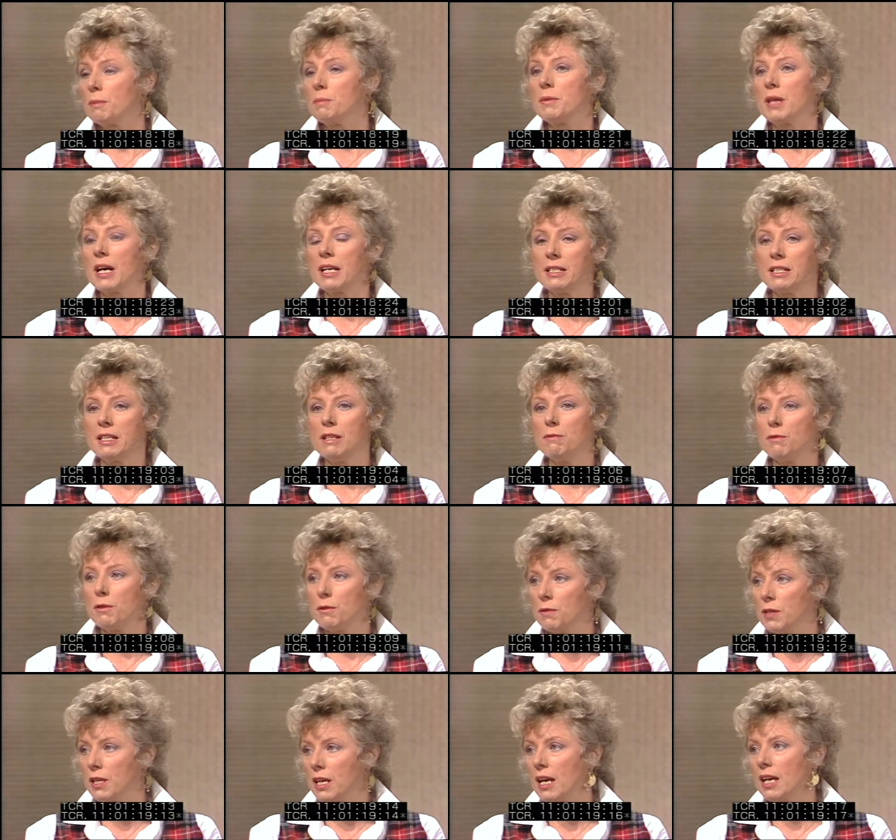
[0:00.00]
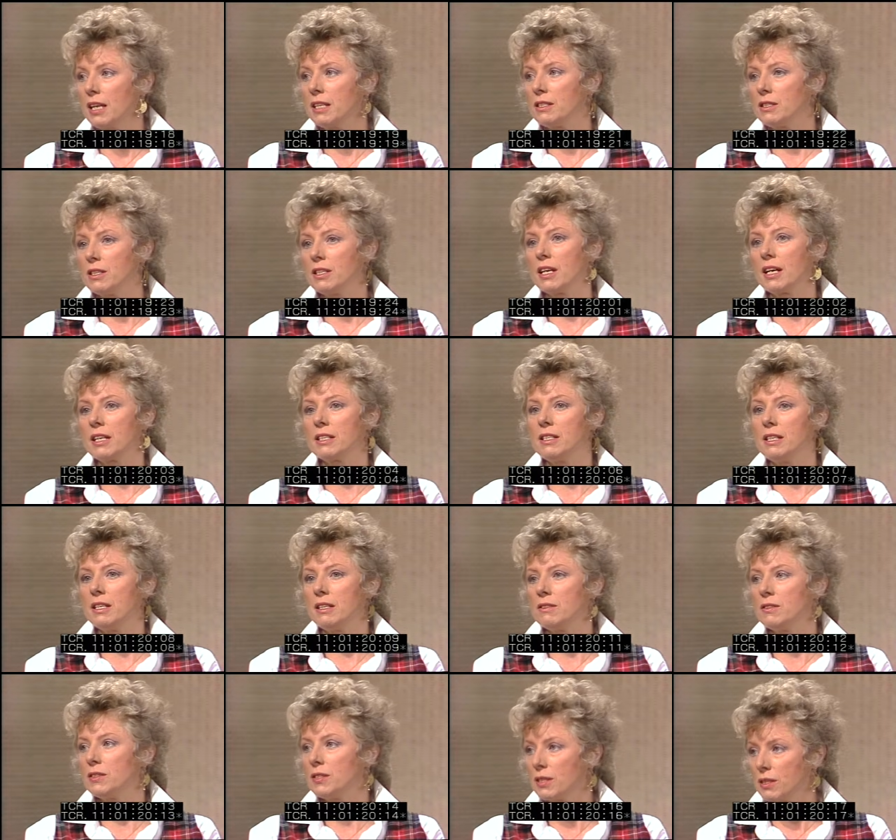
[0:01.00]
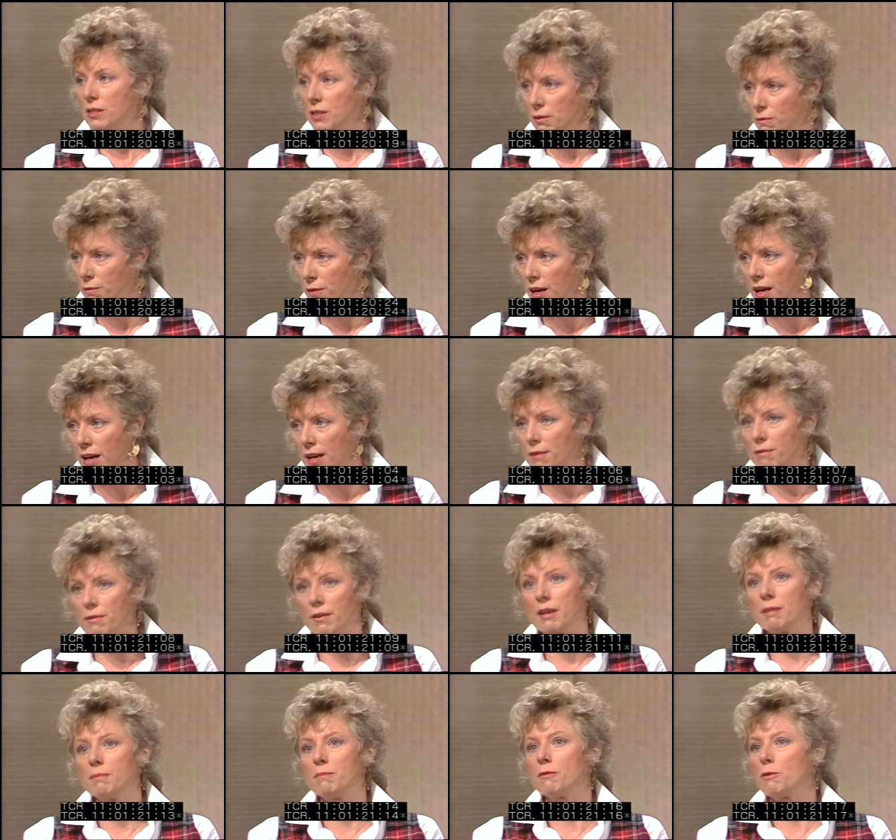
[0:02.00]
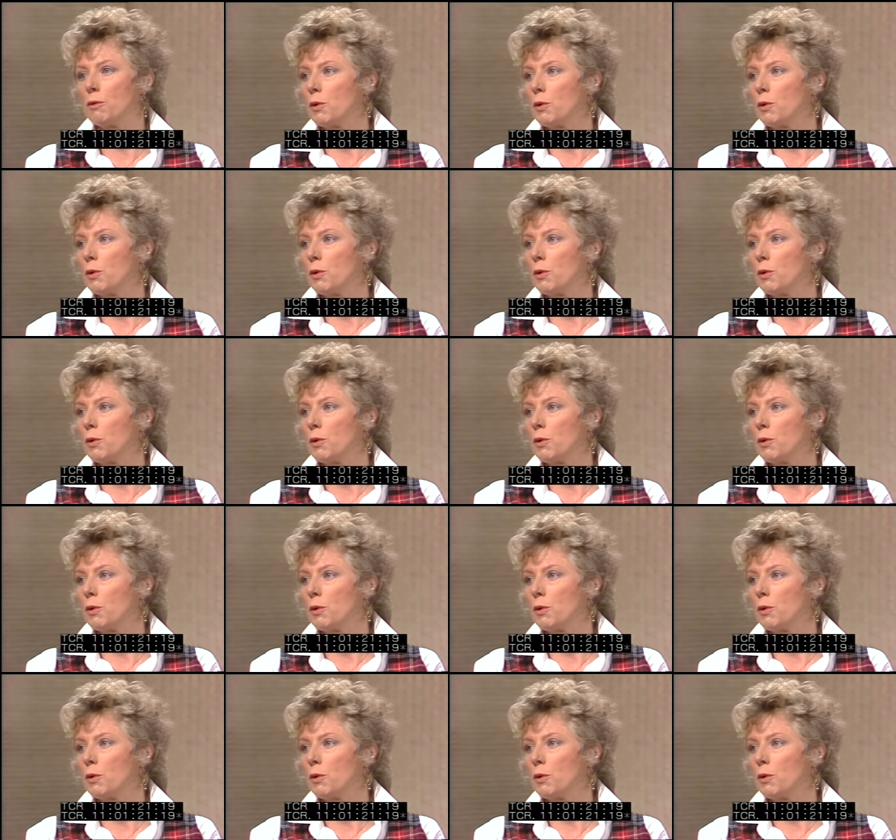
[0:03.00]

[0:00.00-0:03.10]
From 1958 to 1965. I'm